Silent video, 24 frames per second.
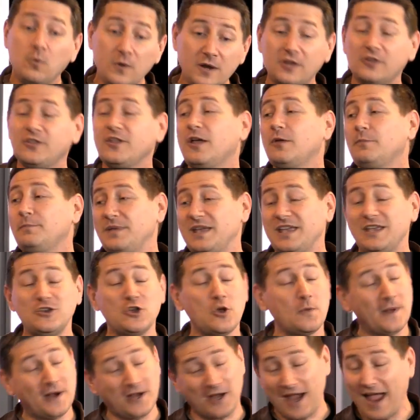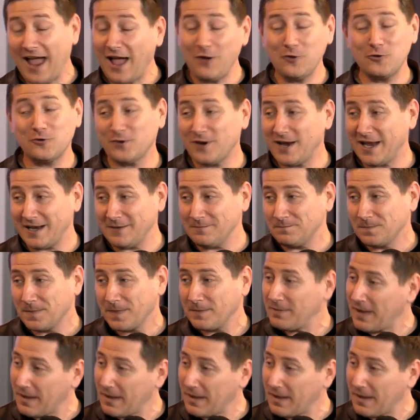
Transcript: will there be, no matter how great